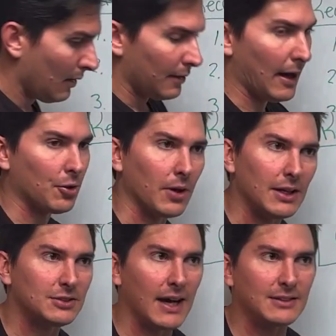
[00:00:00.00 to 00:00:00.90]
Now,
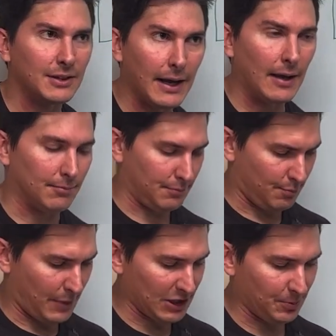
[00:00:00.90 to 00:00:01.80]
grades, guys, again,
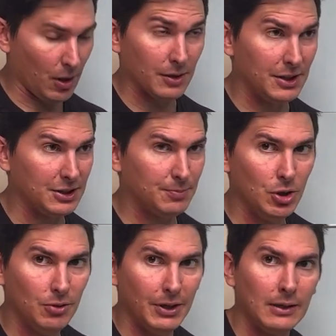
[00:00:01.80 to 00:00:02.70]
baseball is
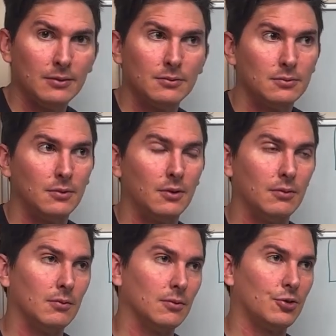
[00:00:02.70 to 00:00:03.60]
moving
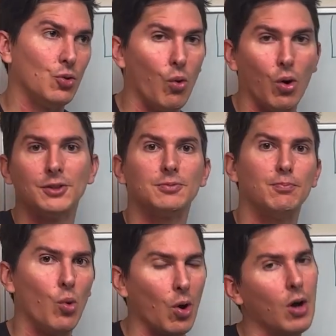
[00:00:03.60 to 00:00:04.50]
towards
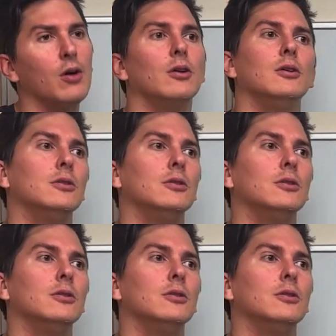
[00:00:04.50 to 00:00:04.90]
more